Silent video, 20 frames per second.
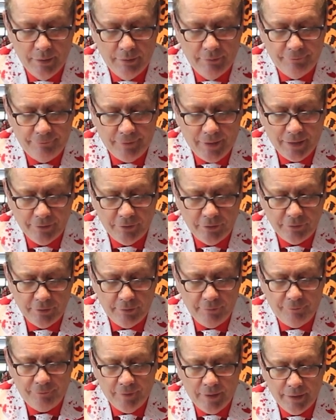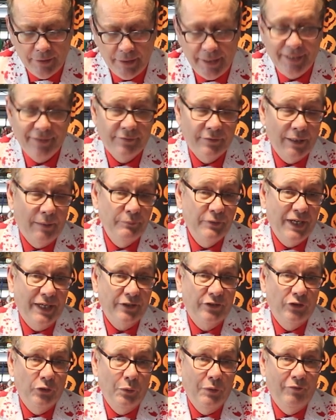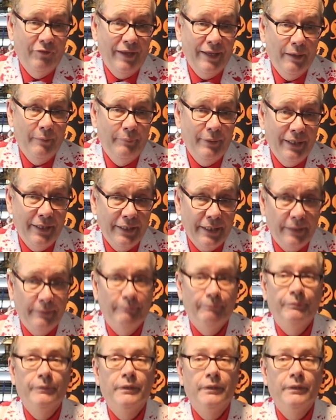Faster to the fun is subject to availability.